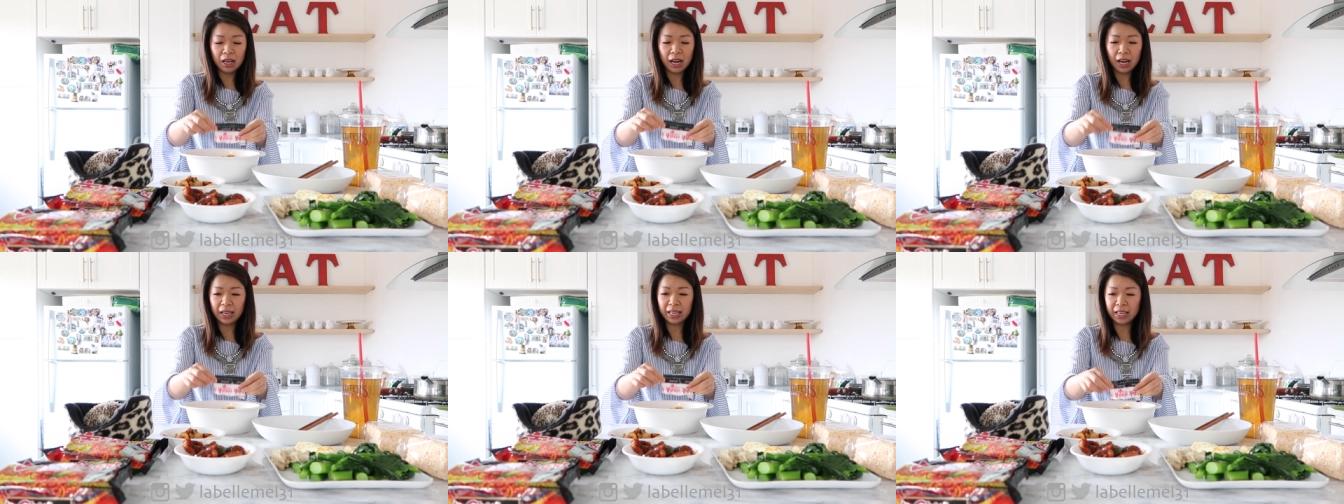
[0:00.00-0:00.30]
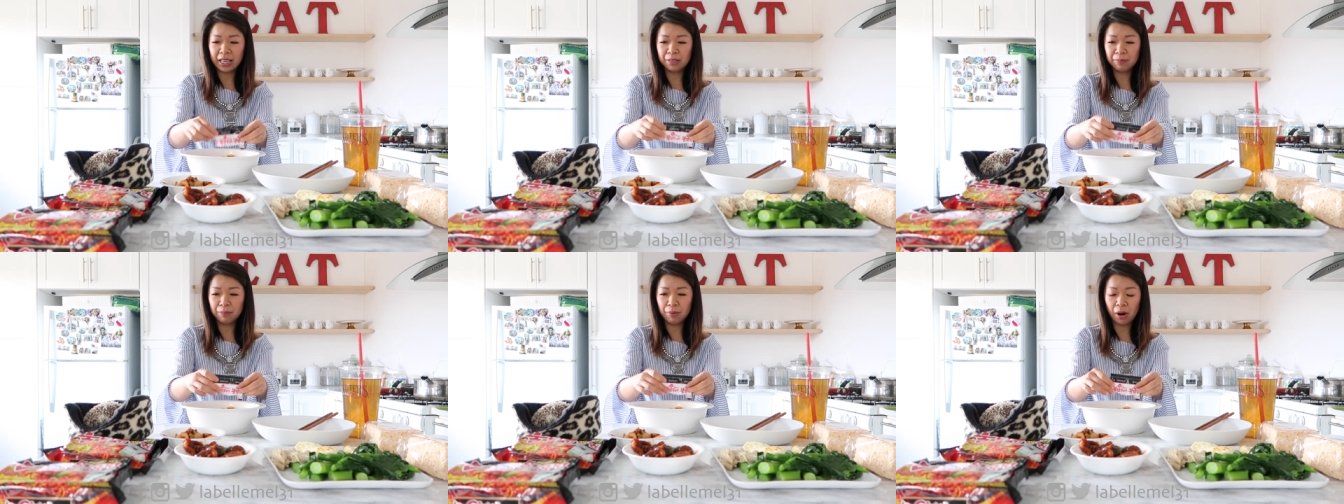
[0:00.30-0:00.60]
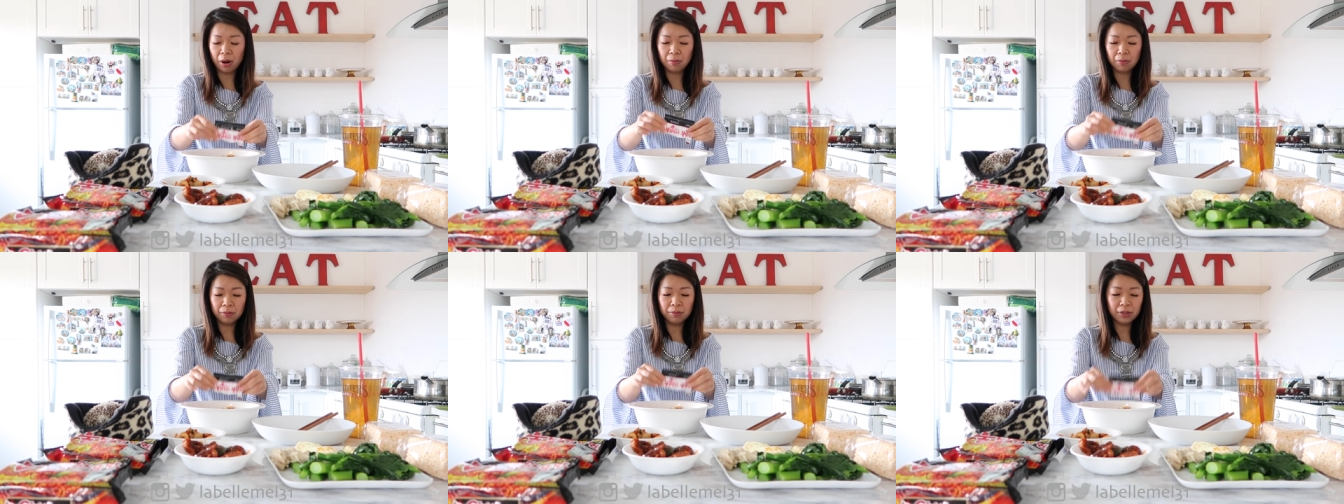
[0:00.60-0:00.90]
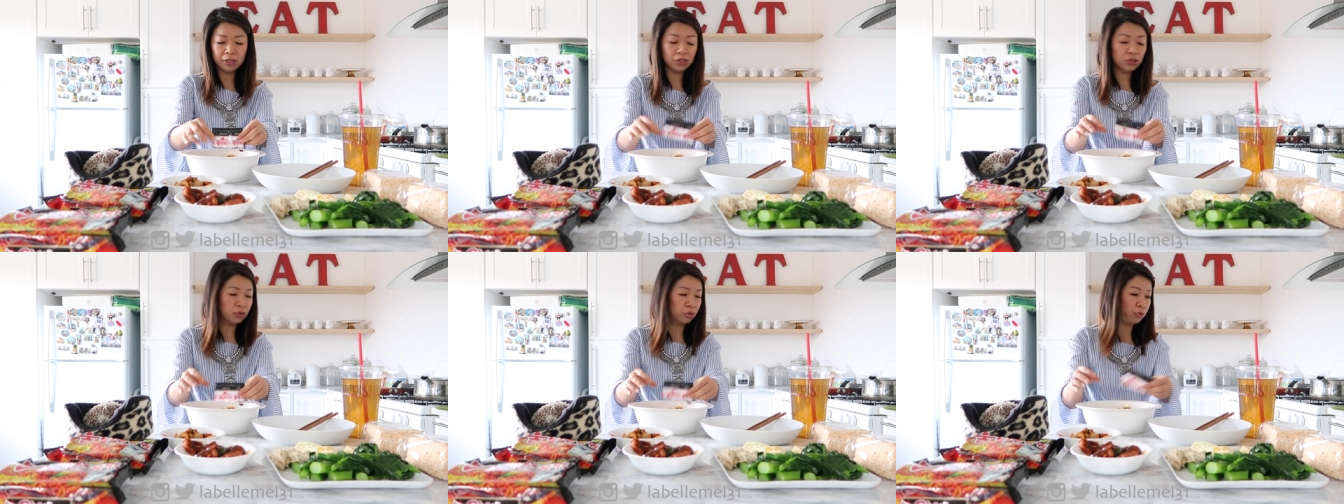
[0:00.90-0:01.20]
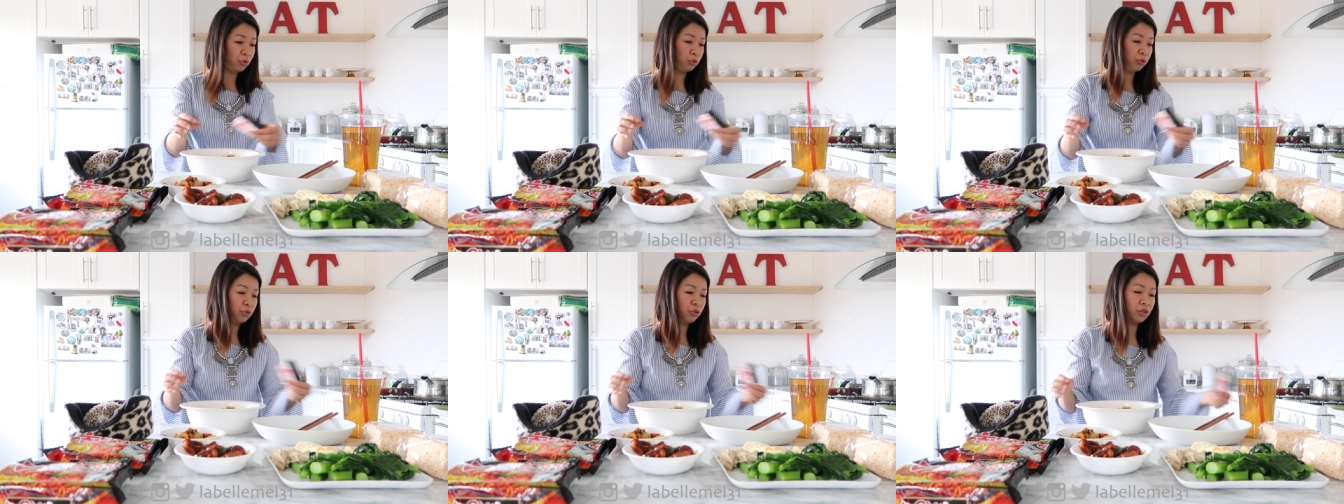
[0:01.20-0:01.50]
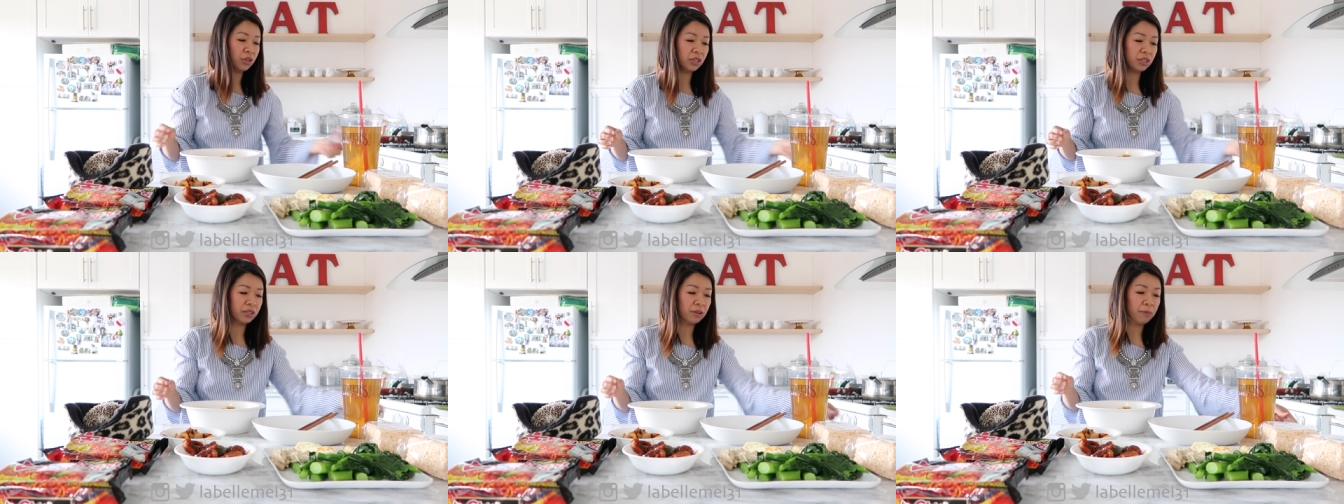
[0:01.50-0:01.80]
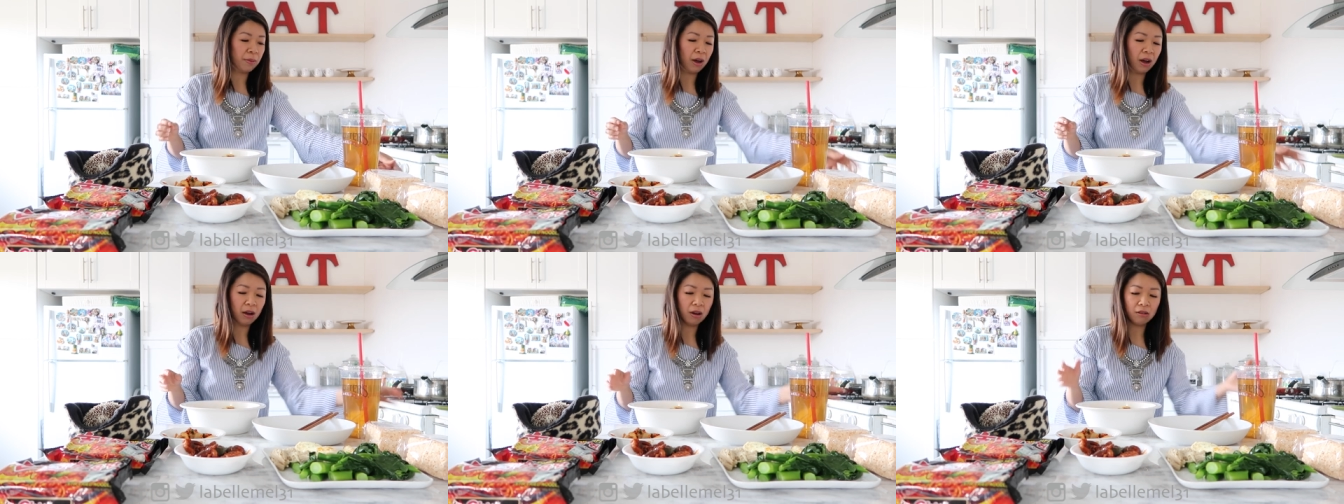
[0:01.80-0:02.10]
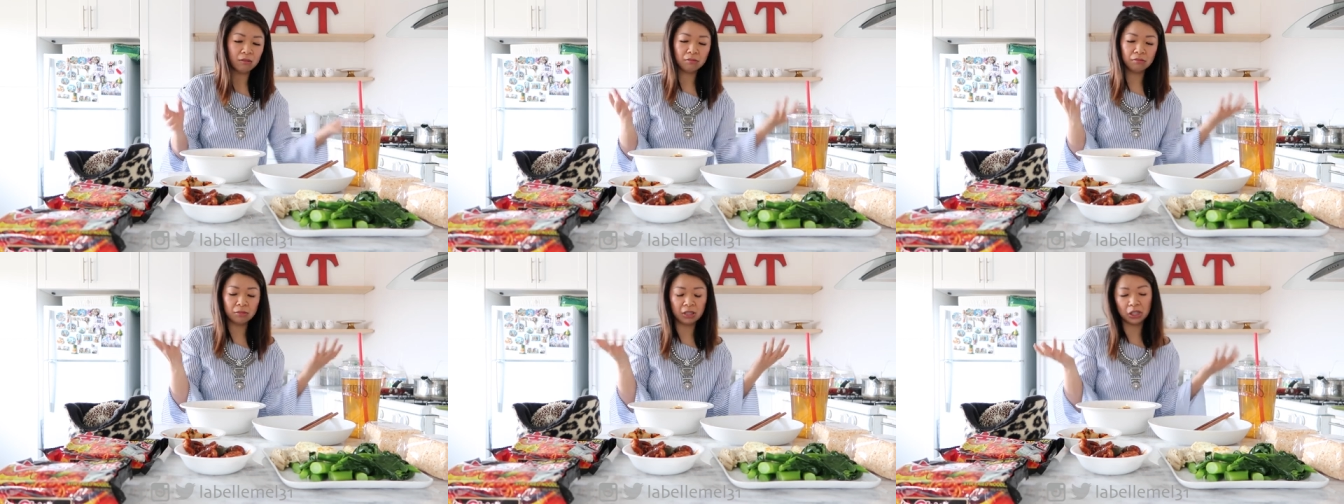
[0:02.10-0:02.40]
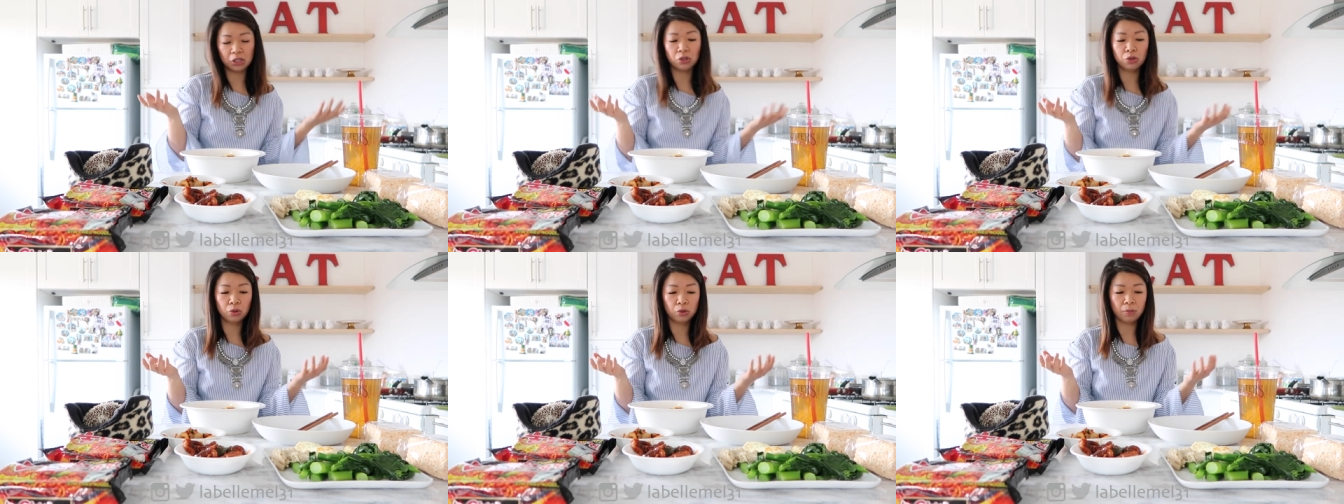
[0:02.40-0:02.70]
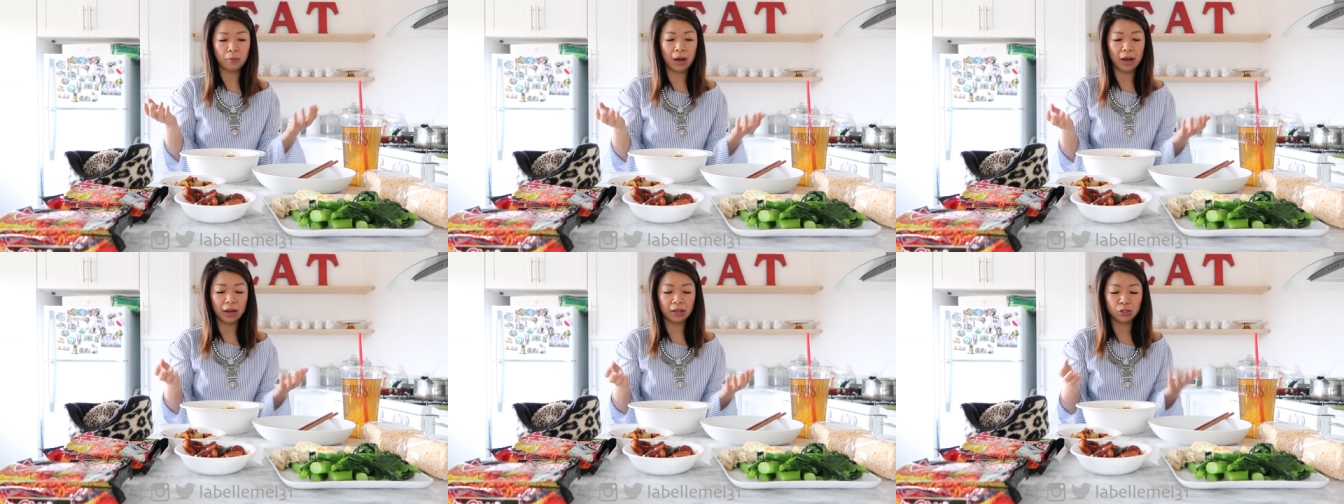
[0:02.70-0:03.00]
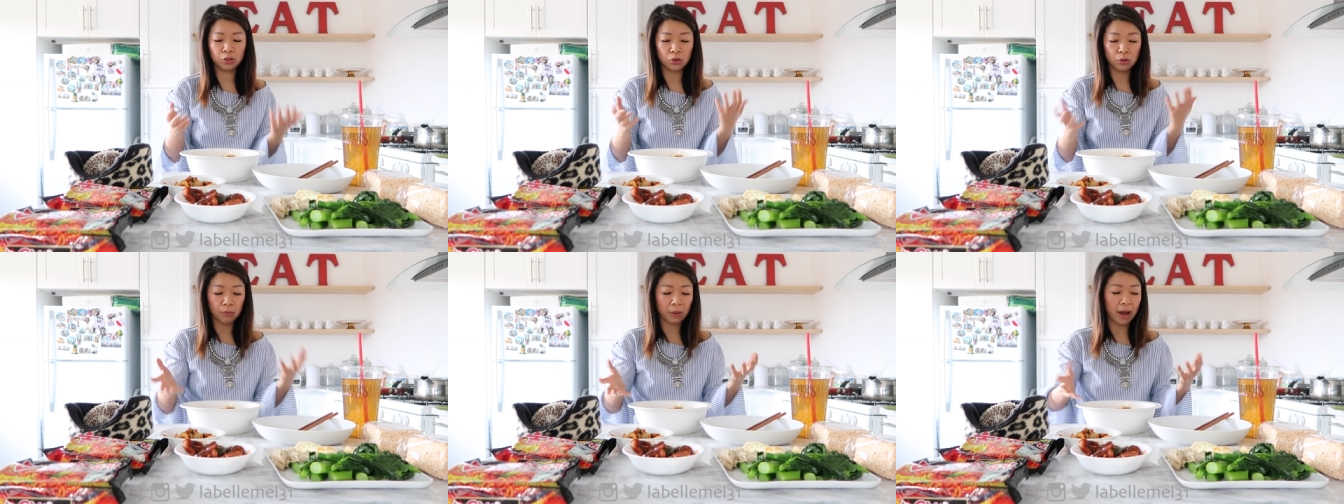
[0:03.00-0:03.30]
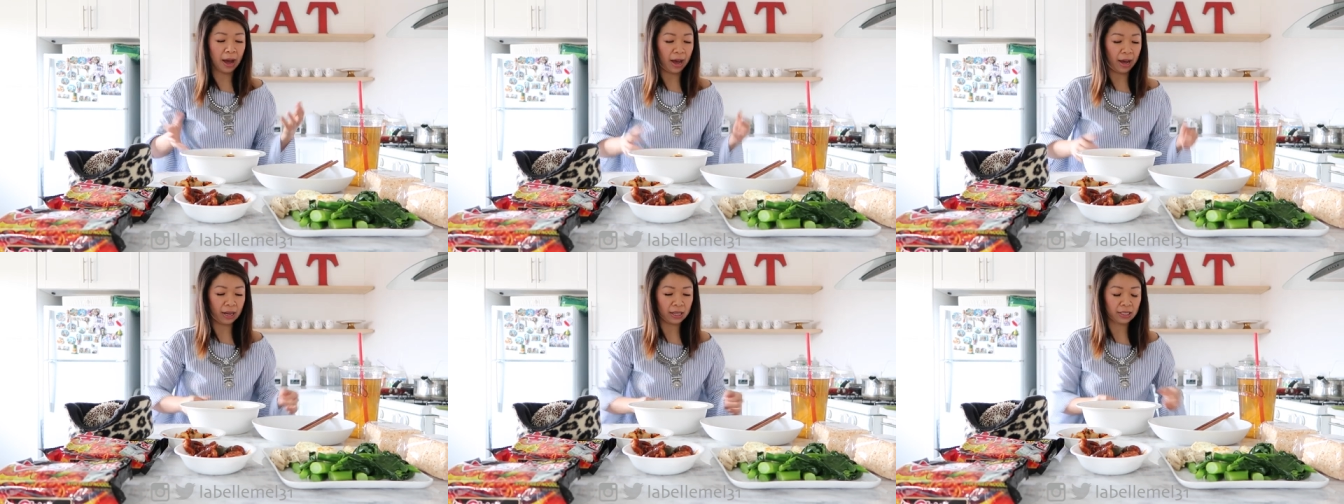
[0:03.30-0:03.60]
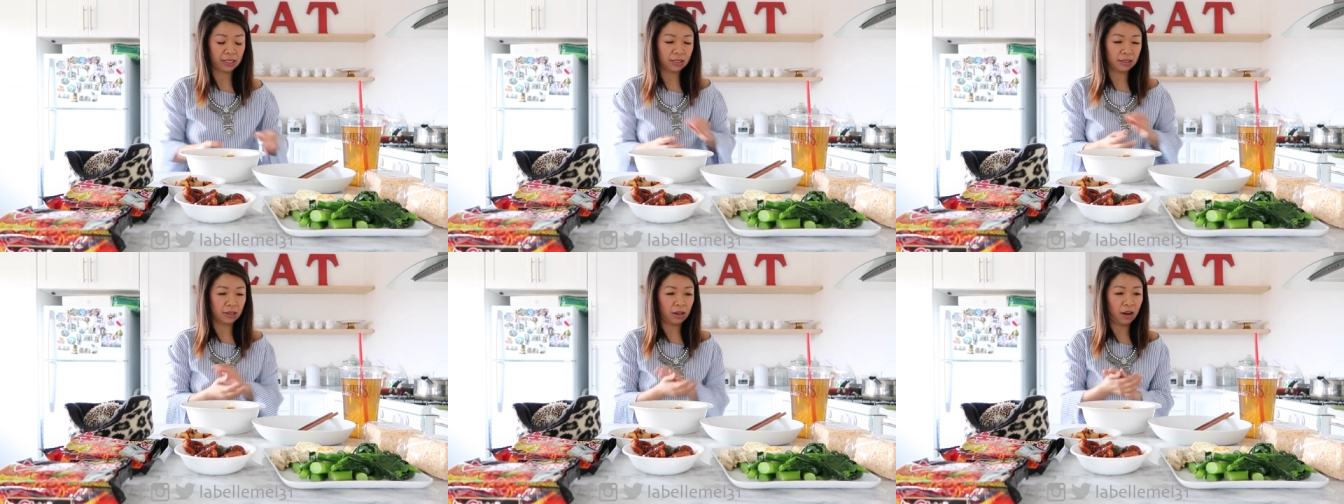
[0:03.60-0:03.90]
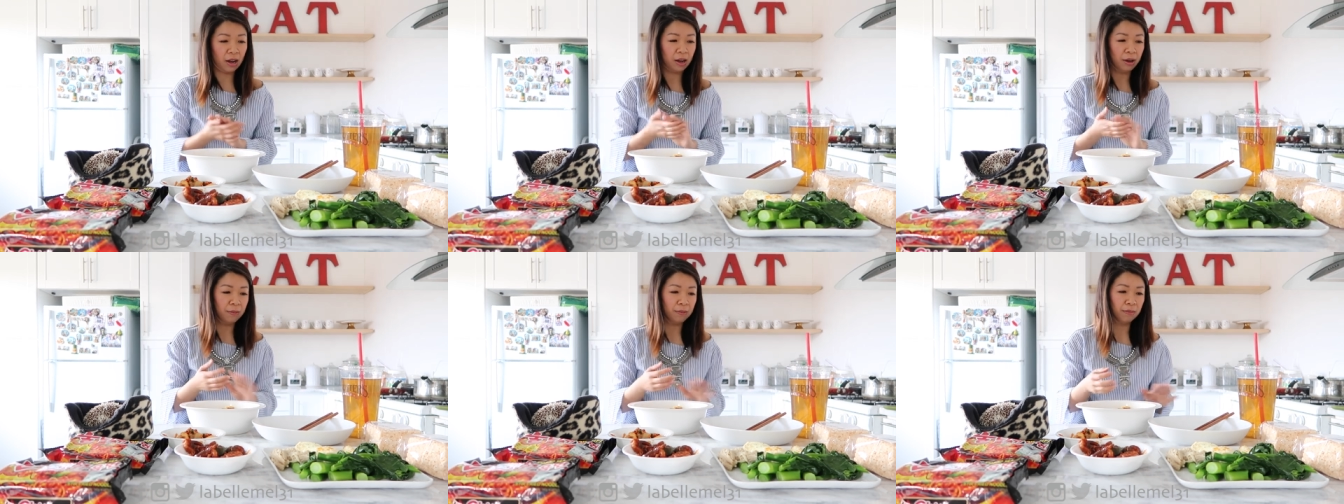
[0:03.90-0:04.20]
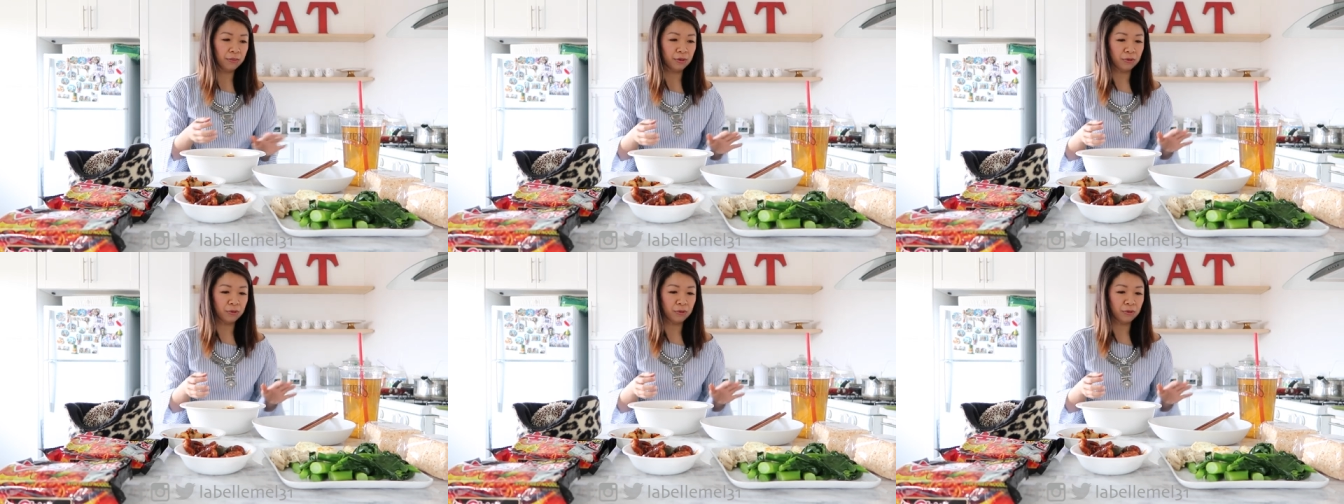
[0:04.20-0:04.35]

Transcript: I can probably do just about like two back two packs um,